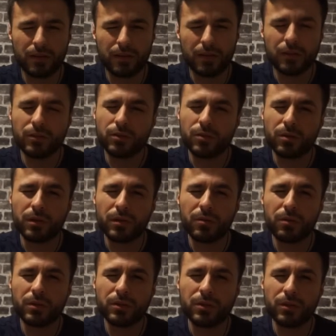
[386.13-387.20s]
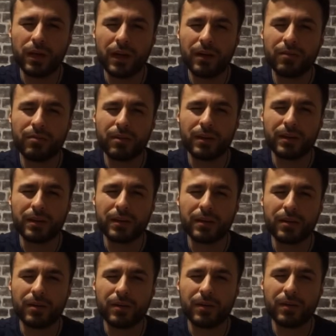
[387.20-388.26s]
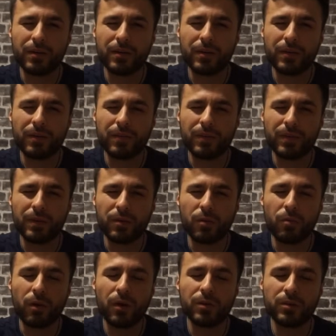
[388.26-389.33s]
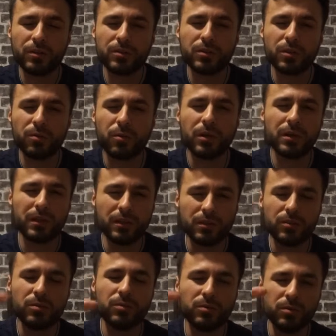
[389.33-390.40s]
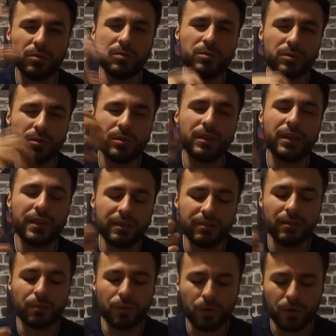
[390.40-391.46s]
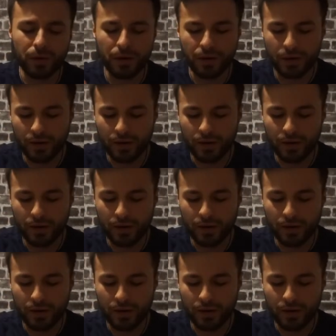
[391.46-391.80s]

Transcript: enjoy what you have right now, while you're still working to get even more.